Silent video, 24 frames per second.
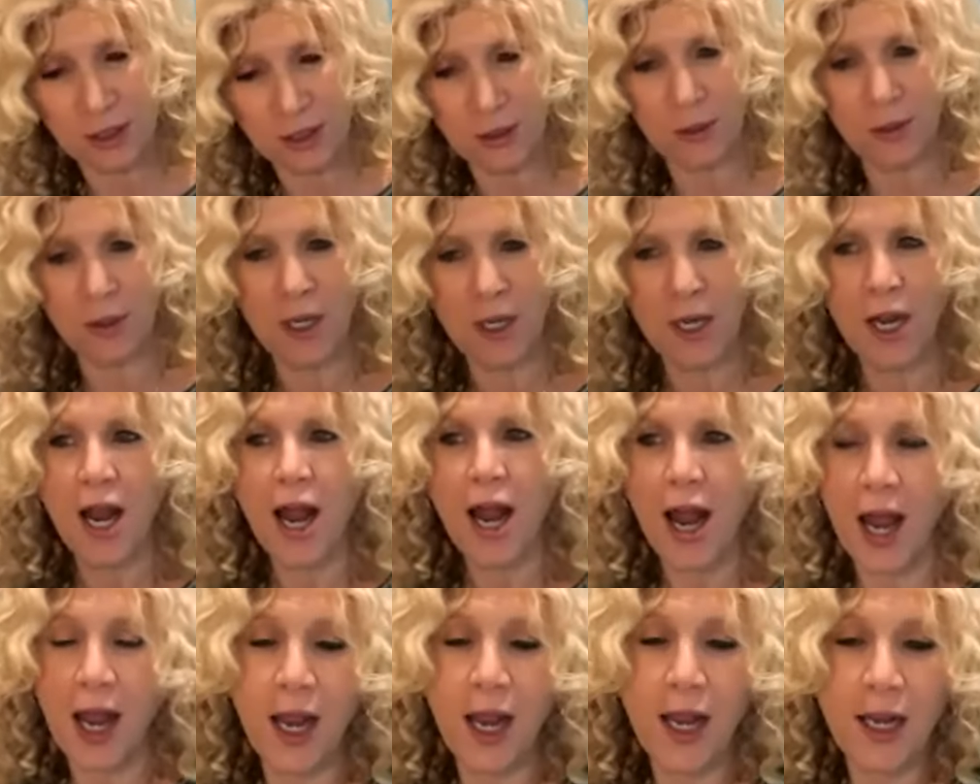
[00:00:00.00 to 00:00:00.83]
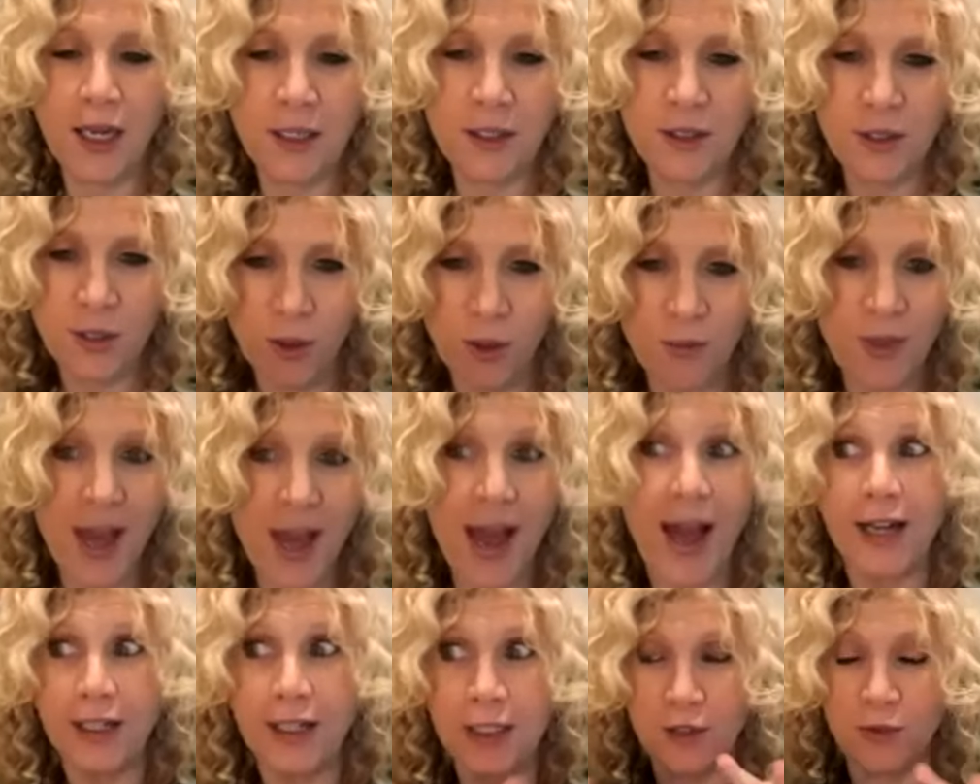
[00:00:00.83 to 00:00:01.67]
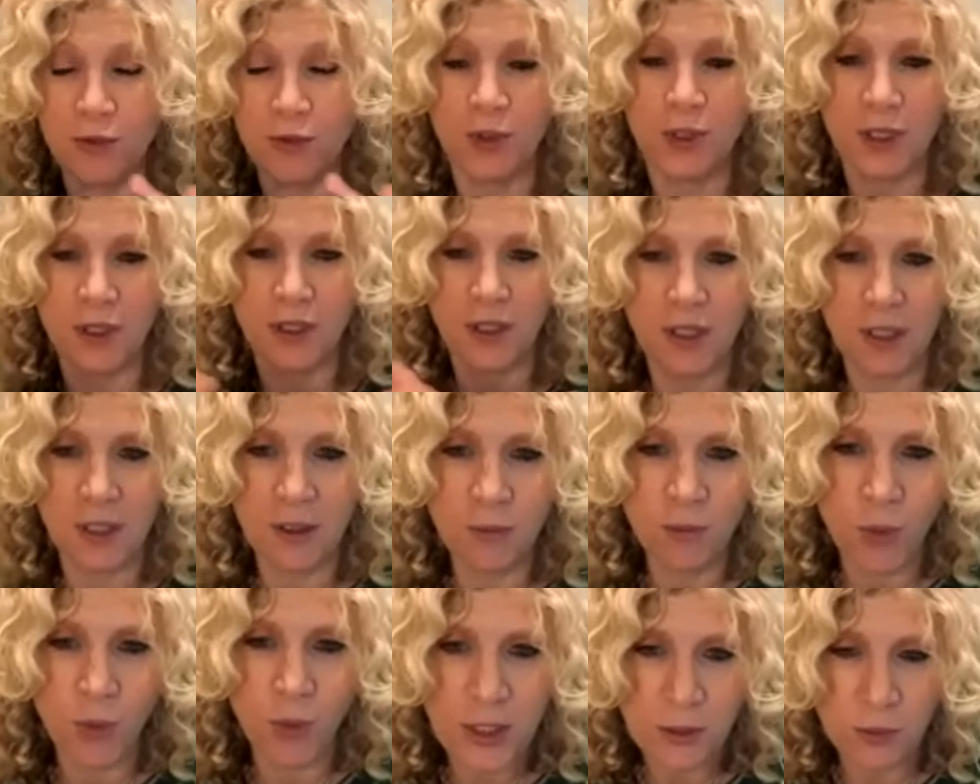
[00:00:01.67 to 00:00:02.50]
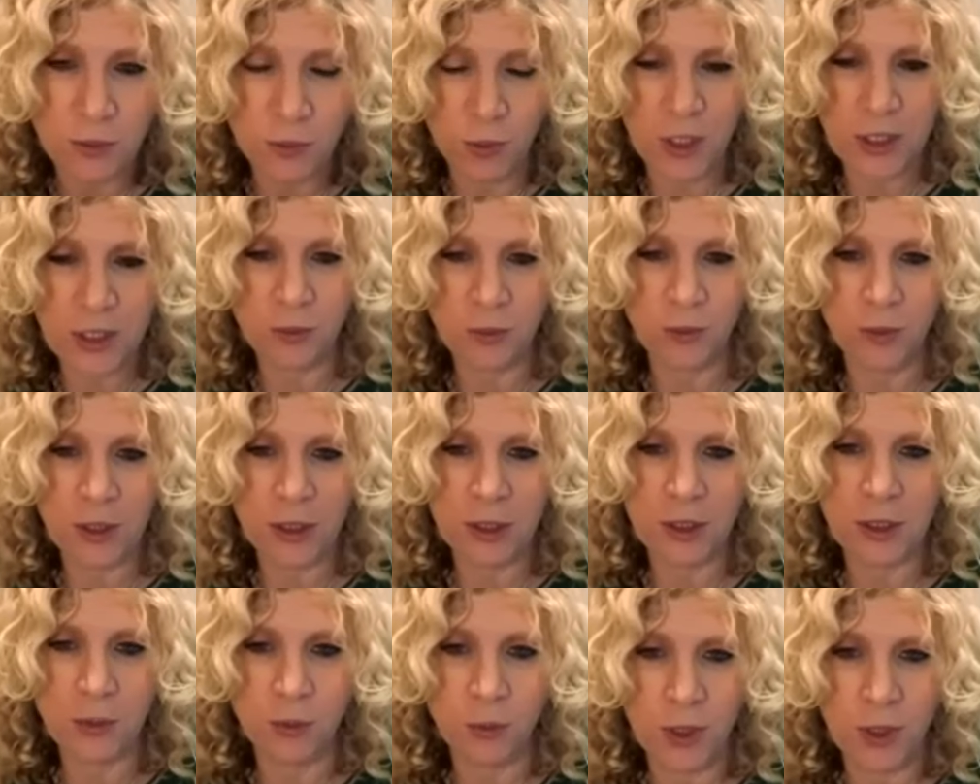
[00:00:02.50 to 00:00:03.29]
too? And so that is really what, what, what,